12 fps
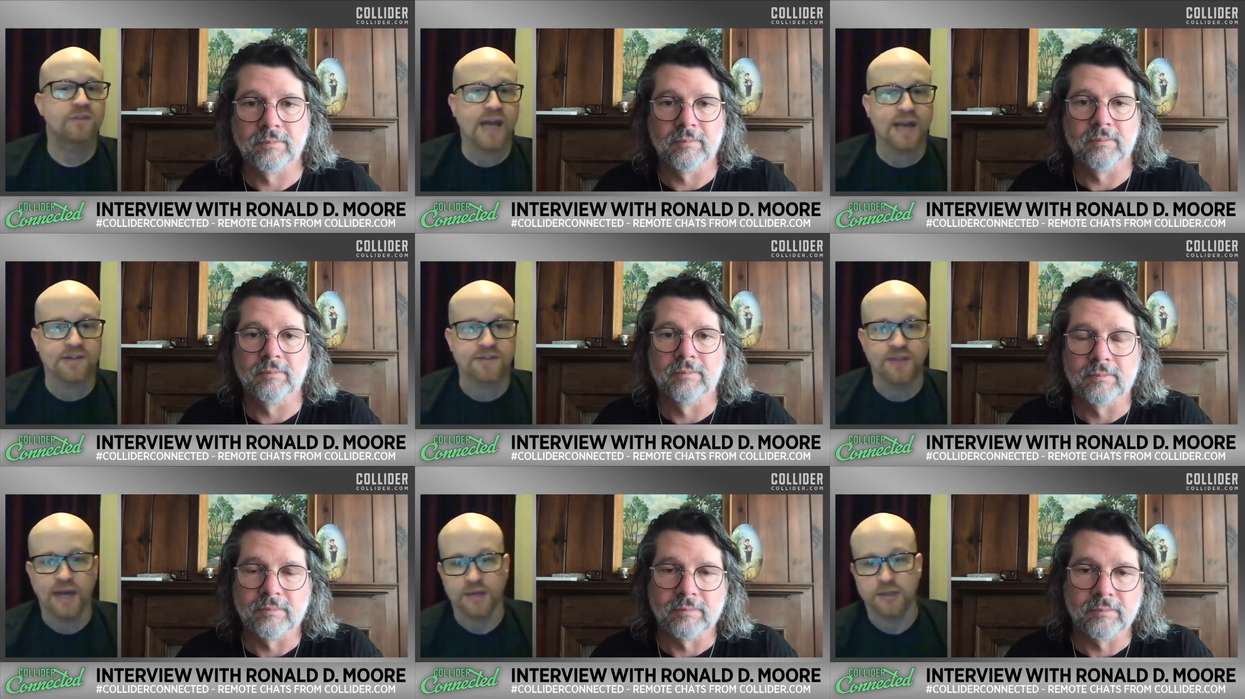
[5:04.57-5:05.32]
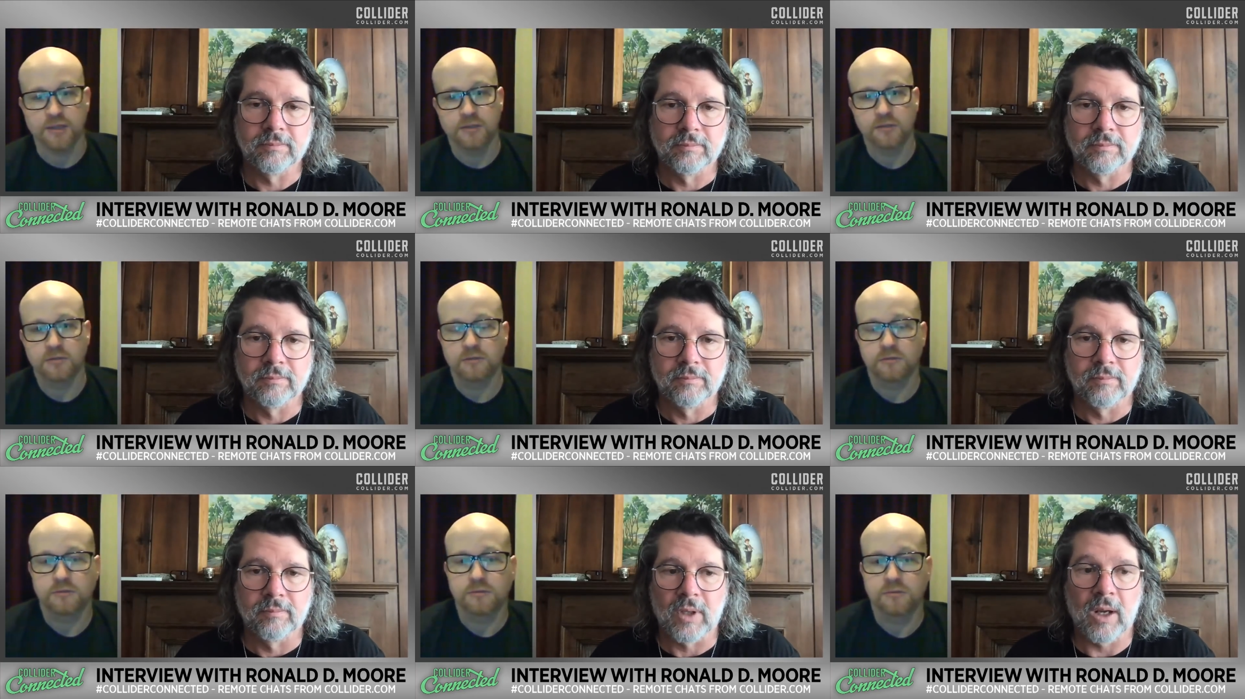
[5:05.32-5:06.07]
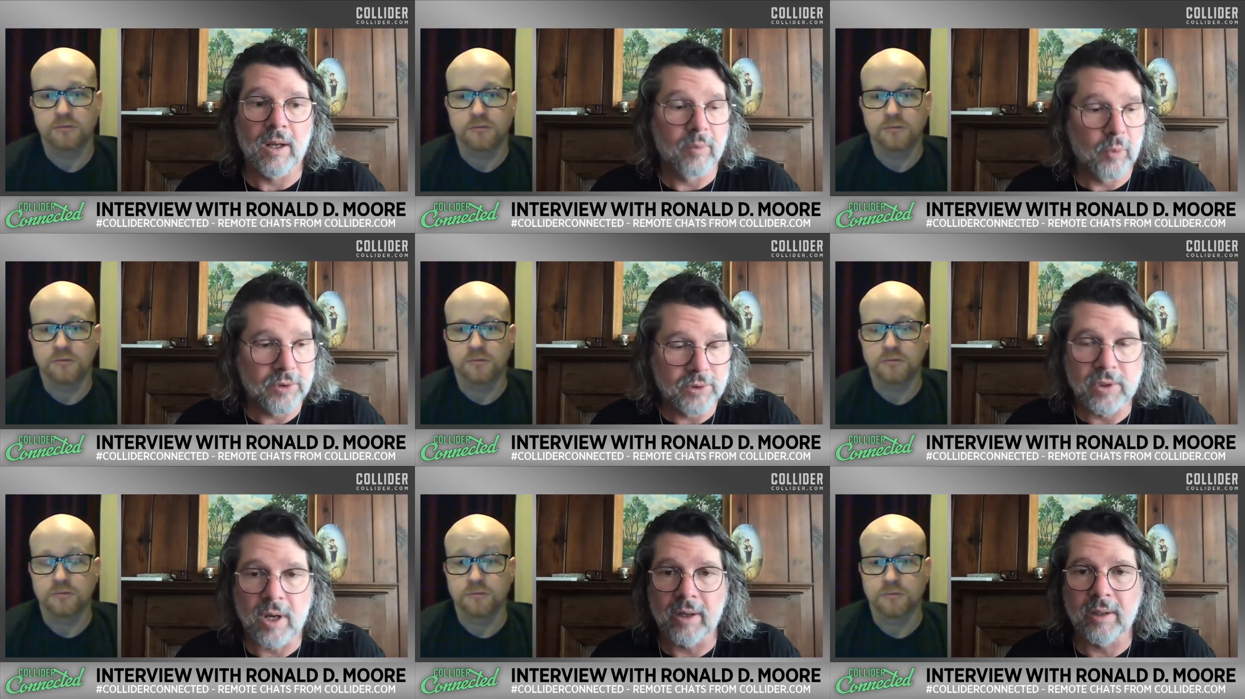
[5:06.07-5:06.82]
Speaker 1: the status of that?
Speaker 2: We're still
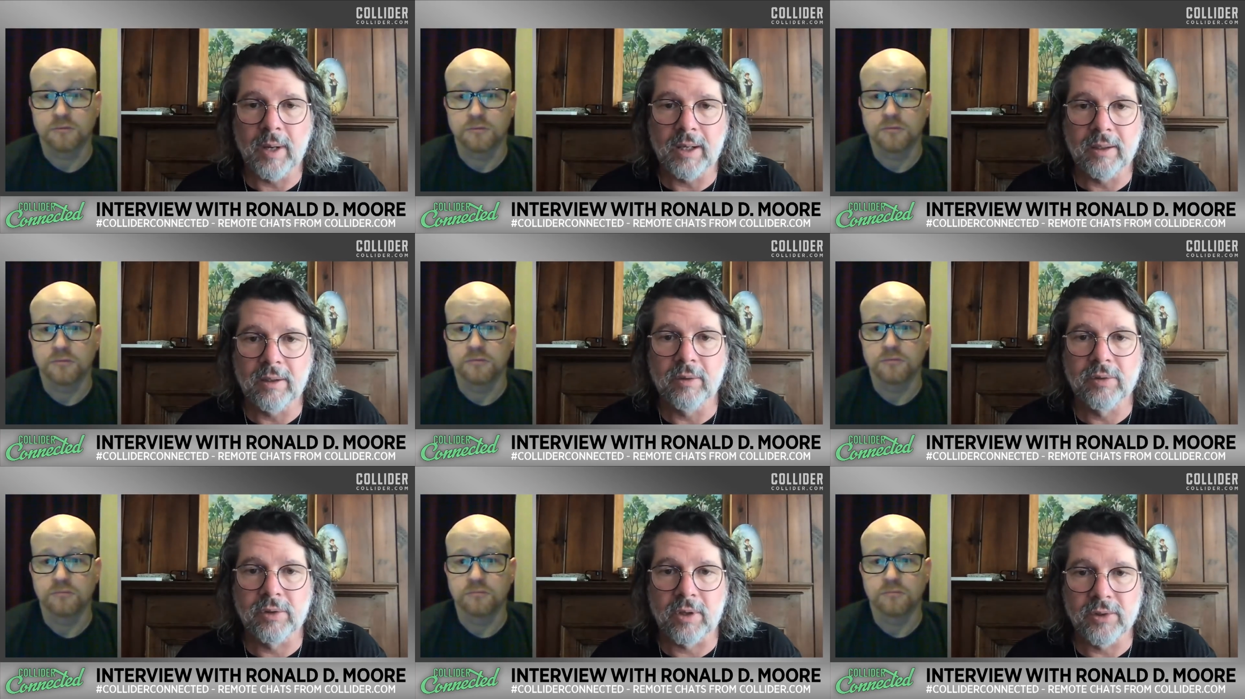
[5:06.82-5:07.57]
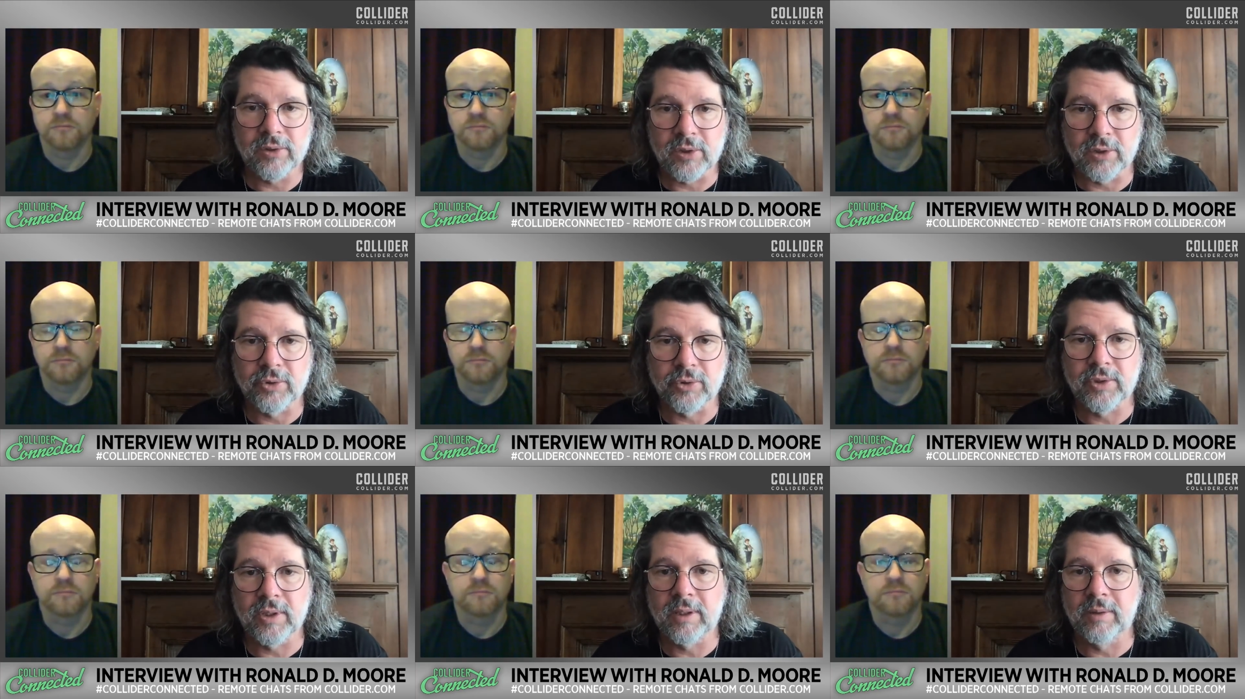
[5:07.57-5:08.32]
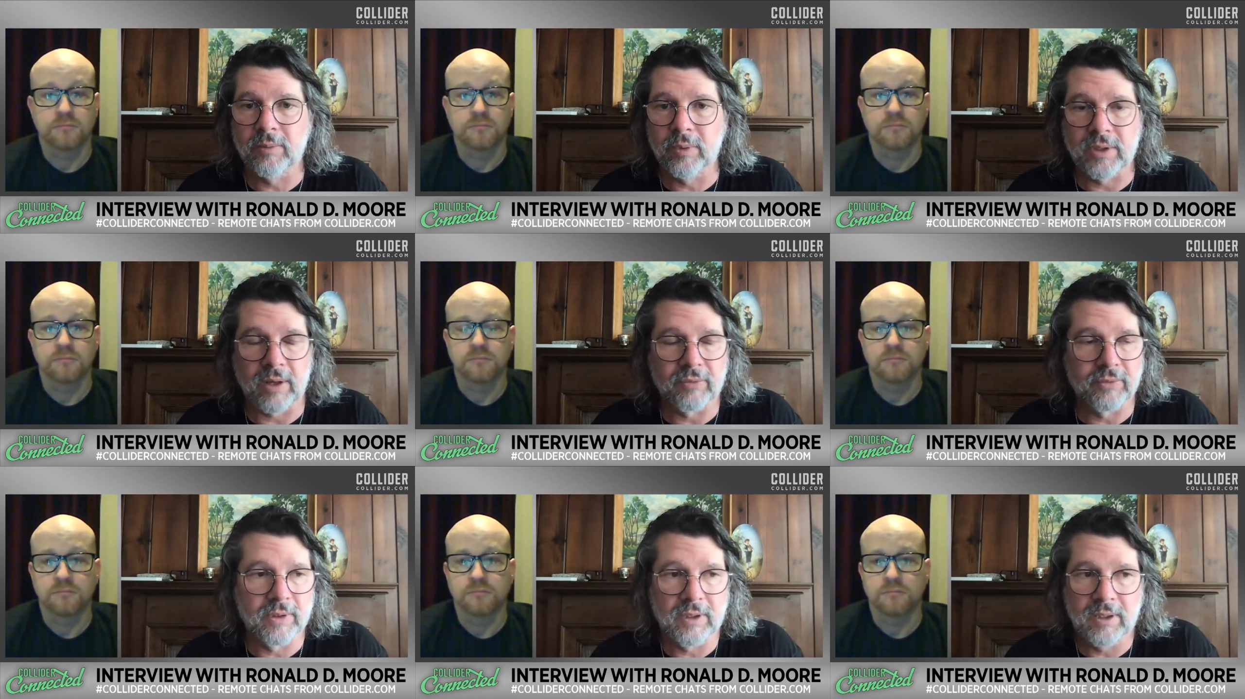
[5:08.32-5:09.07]
talking about it. You know, Starz is interested, and we're
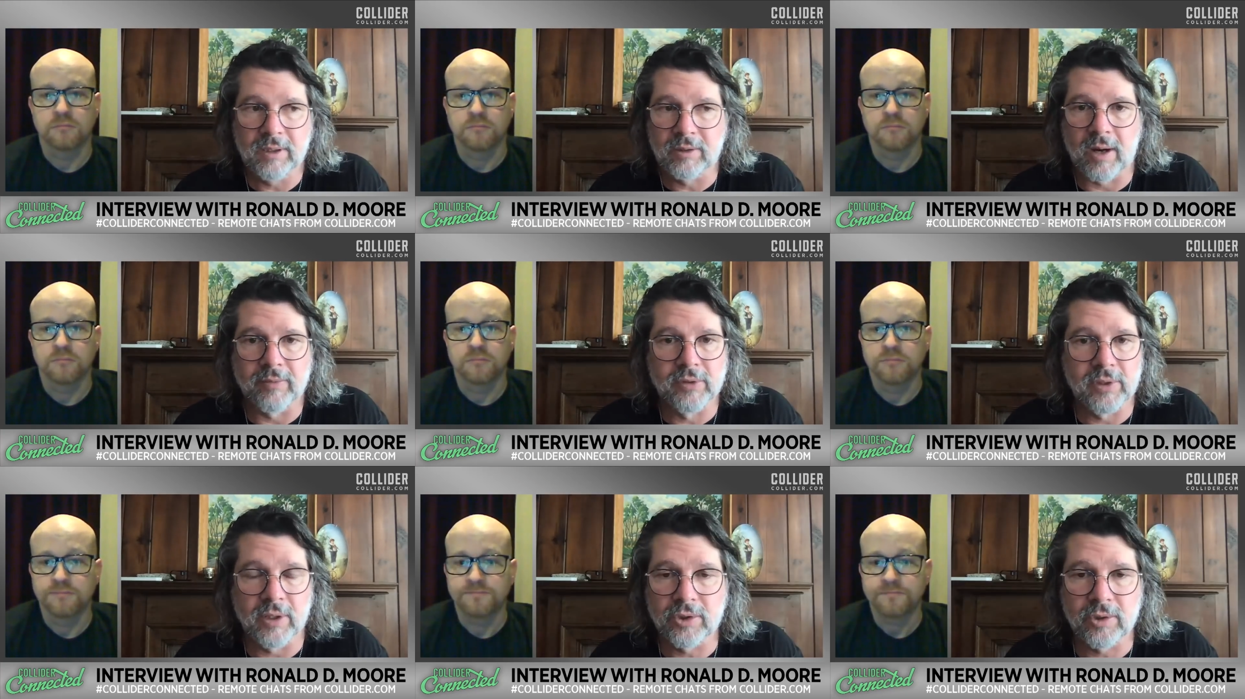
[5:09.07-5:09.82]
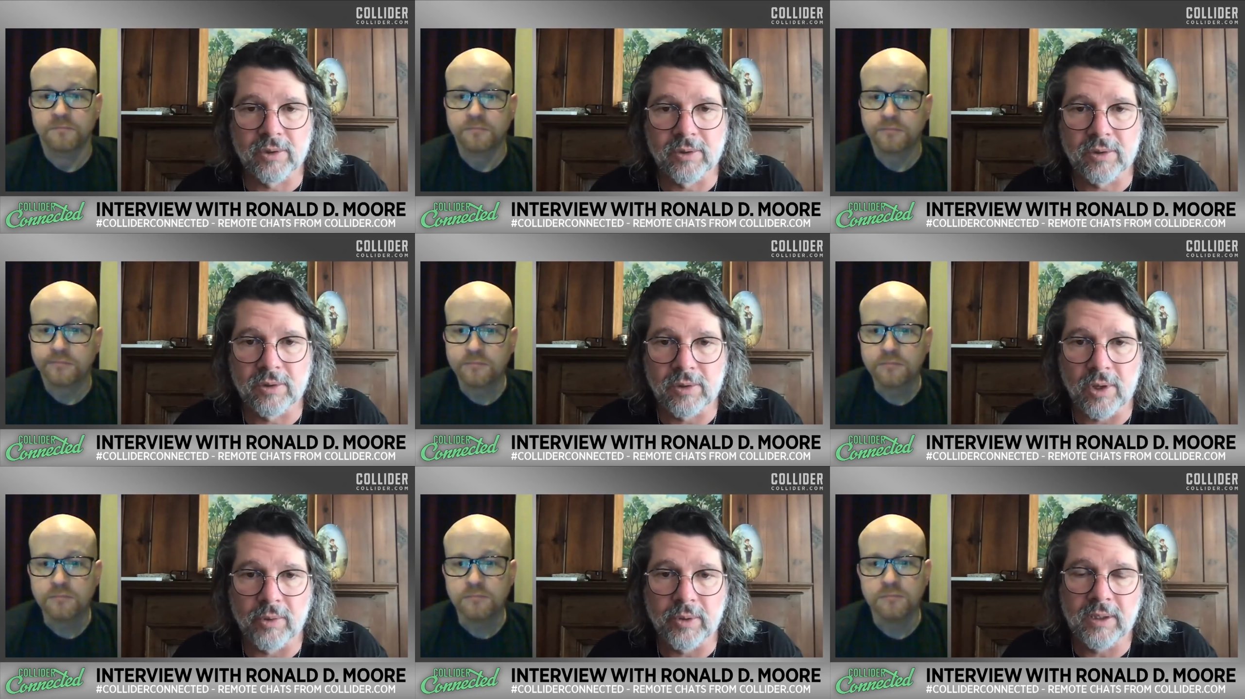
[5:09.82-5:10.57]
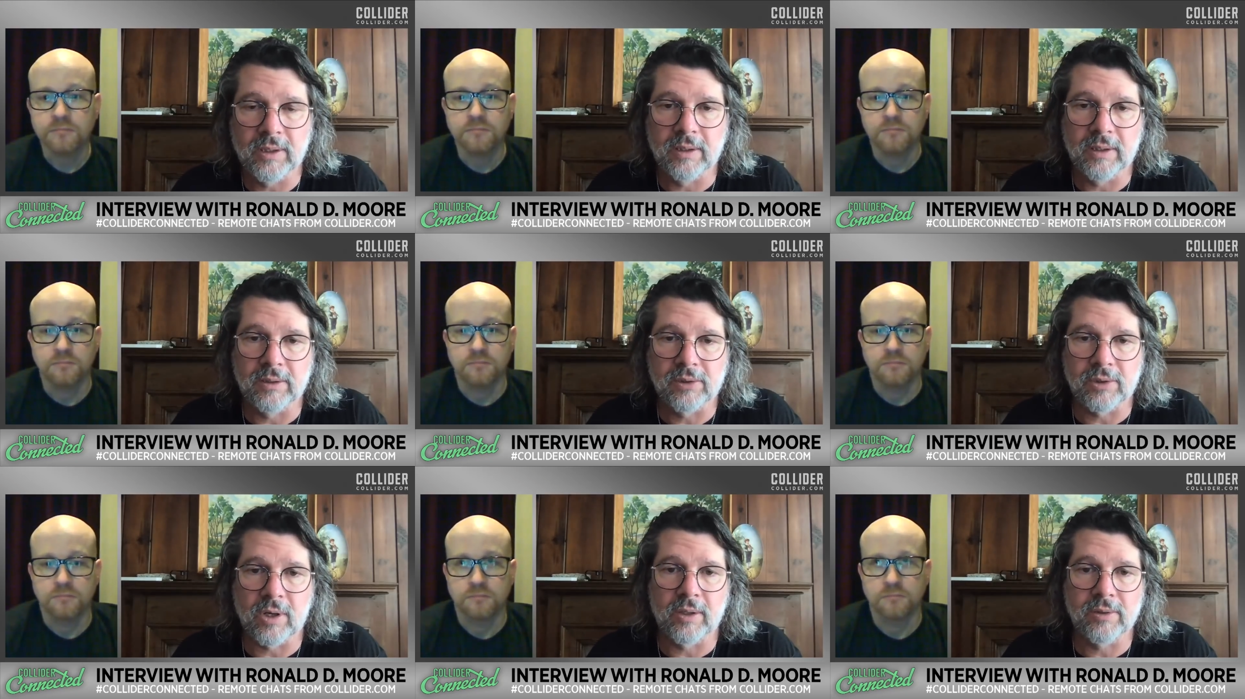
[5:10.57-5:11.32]
definitely in conversations. Sony and
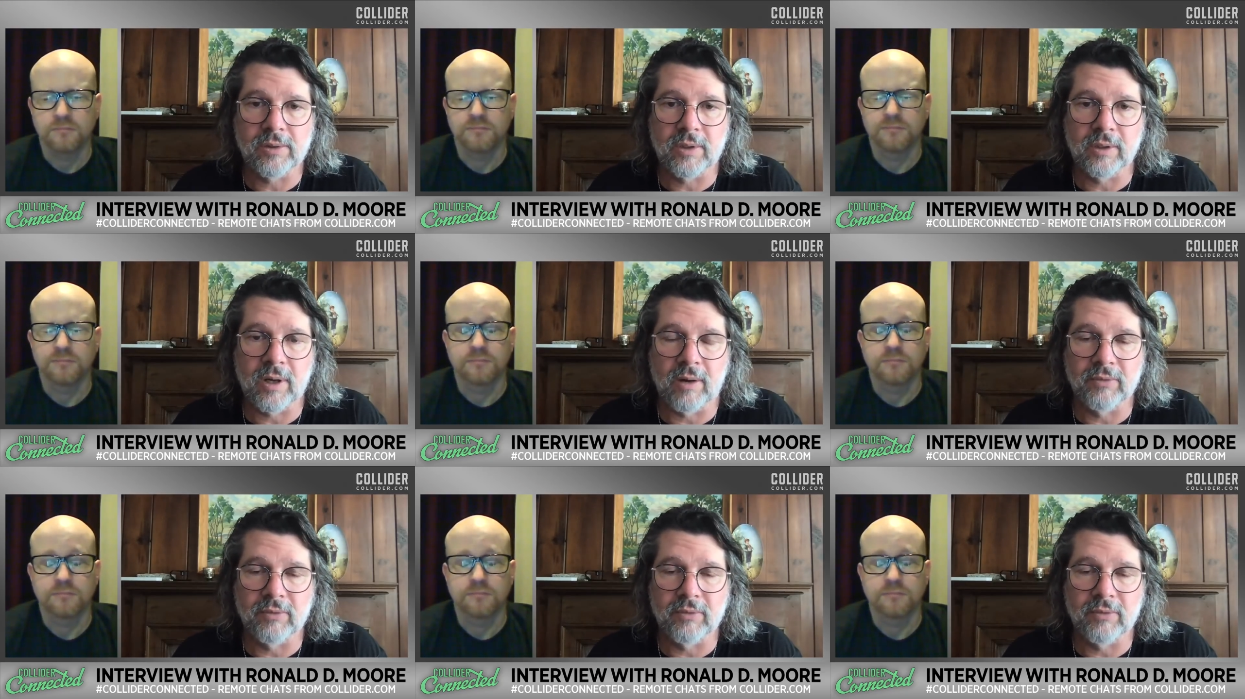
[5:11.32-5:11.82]
Starz are in